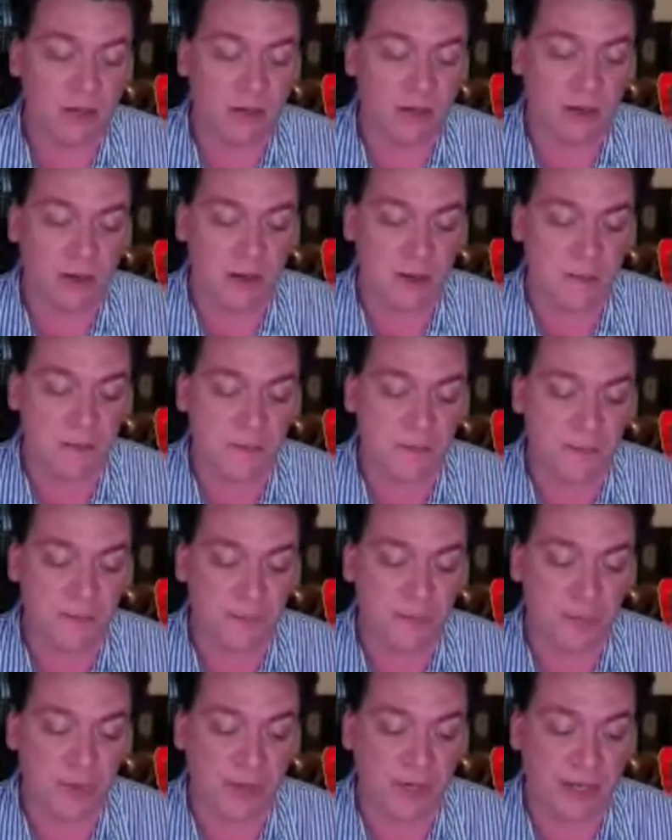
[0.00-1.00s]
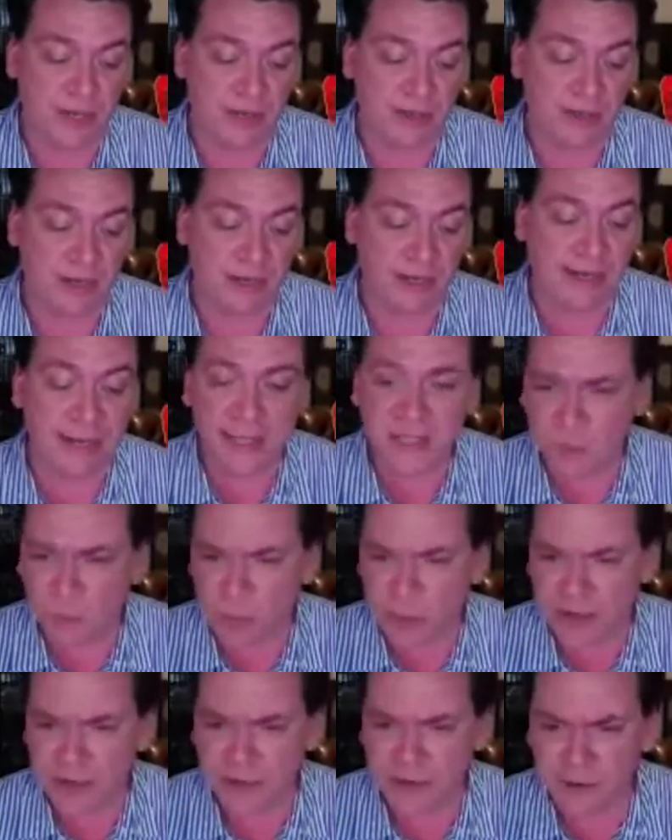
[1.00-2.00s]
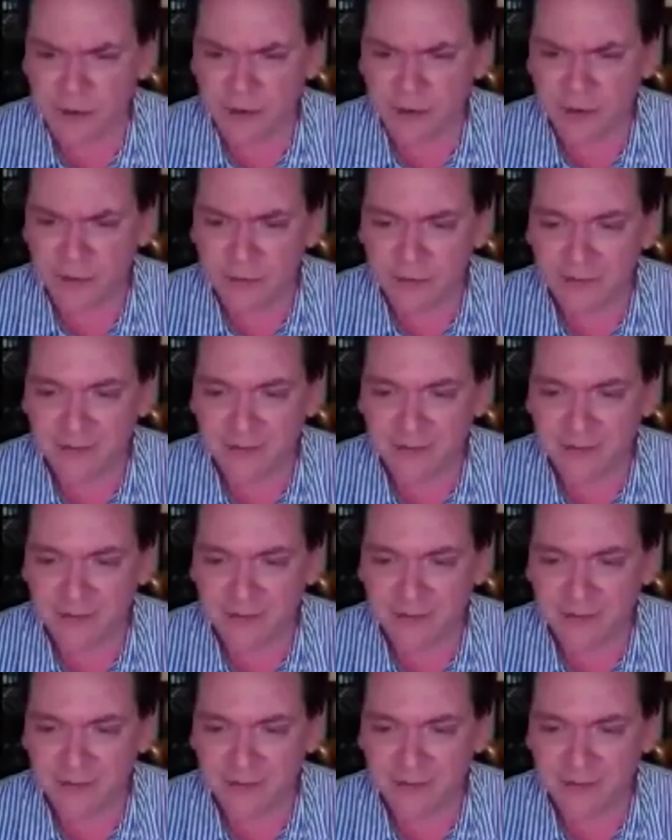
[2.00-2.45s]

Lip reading: But it gets weirder.